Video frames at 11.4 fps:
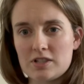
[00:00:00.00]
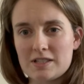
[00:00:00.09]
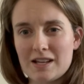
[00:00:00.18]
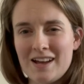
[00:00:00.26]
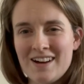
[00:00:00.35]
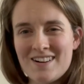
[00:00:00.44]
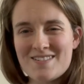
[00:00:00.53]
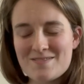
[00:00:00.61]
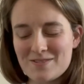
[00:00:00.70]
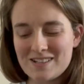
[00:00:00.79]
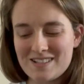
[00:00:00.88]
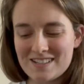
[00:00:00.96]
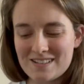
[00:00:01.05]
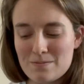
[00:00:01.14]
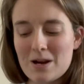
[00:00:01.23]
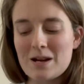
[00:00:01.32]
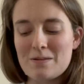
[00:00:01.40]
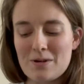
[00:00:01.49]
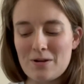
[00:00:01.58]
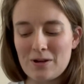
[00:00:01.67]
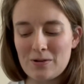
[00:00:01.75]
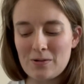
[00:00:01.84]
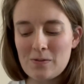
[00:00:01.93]
now, which is a minor
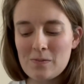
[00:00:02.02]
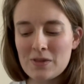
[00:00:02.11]
miracle.